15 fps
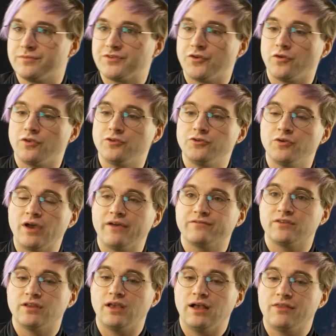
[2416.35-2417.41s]
So you do have
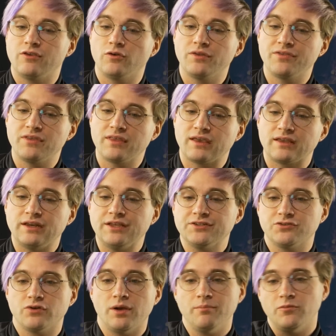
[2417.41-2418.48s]
to, the only thing that can
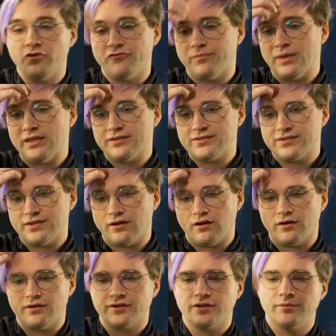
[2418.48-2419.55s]
interrupt movement
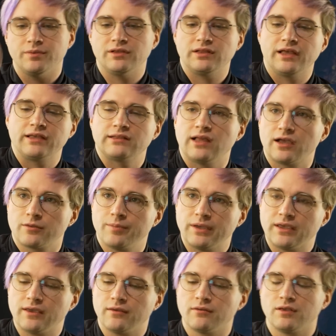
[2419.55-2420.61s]
are going to be like
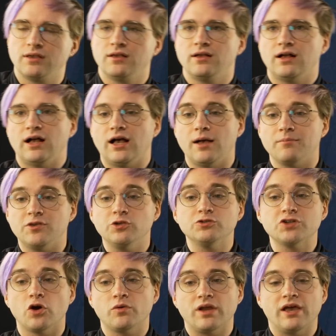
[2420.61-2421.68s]
lockpicking. You
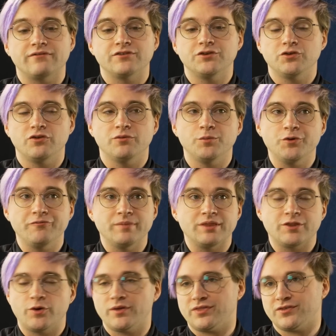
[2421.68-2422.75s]
don't have to do your movement,
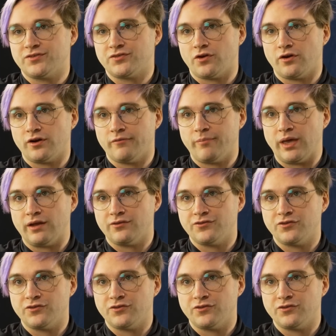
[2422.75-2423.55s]
though, at the start of the battle.